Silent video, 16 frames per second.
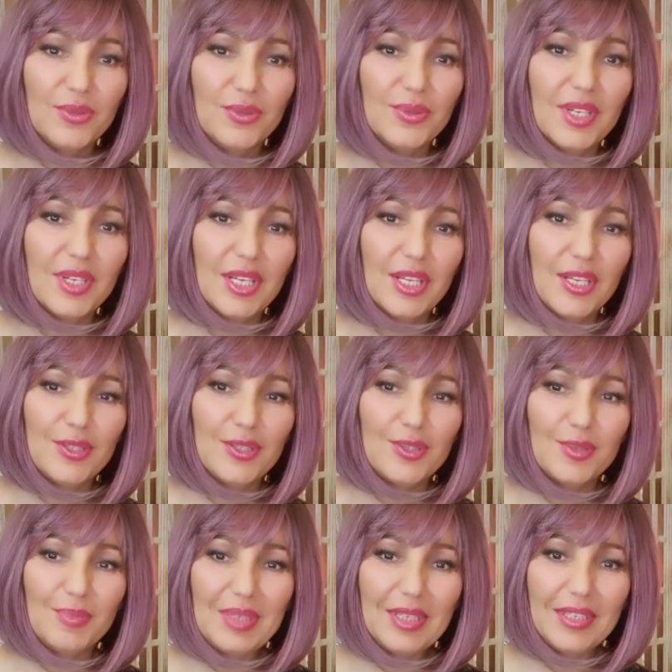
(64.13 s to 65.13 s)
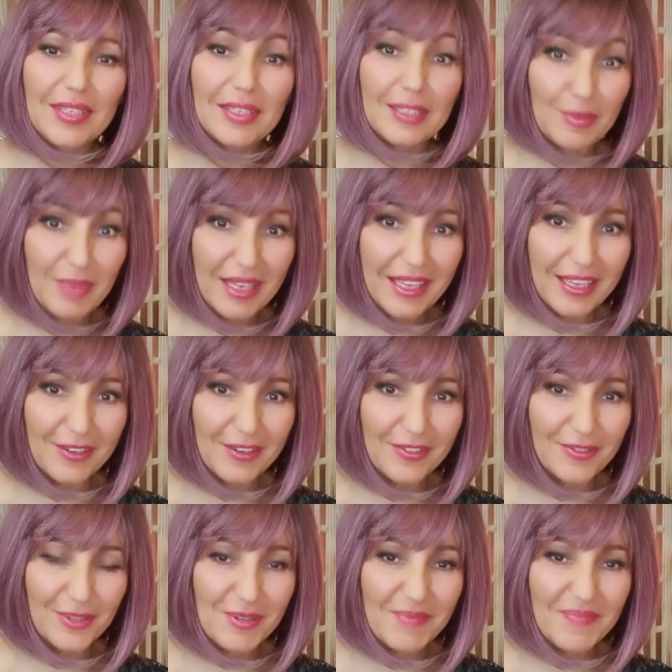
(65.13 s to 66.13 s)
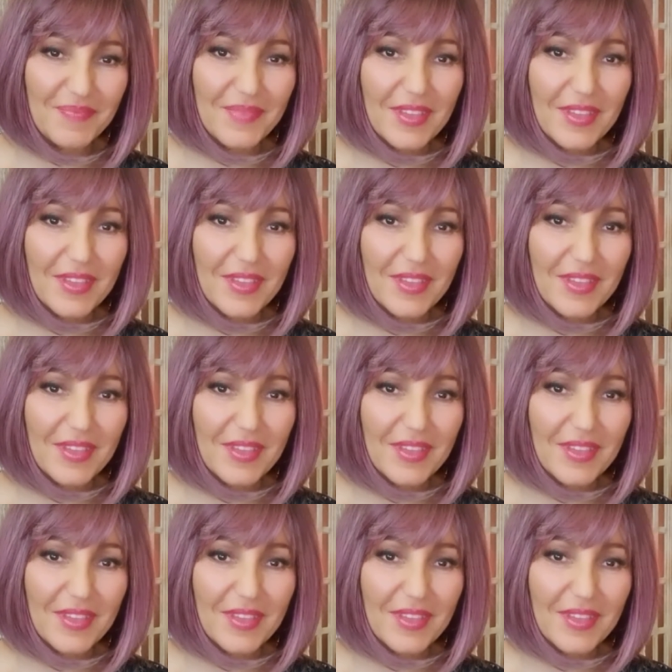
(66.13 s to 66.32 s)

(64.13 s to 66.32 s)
you to be a little bit careful,